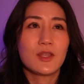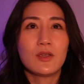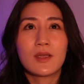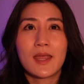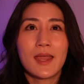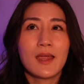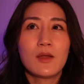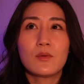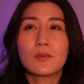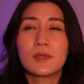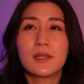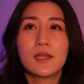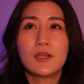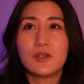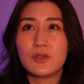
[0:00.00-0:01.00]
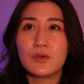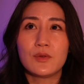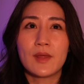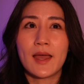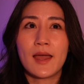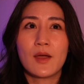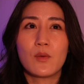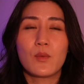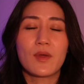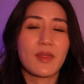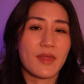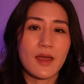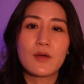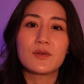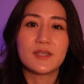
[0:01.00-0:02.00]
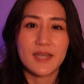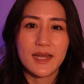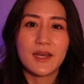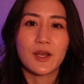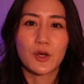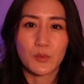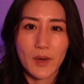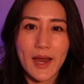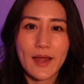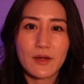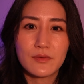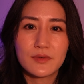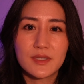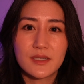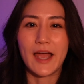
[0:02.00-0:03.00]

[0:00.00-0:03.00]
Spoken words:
you can't really do that without dating around.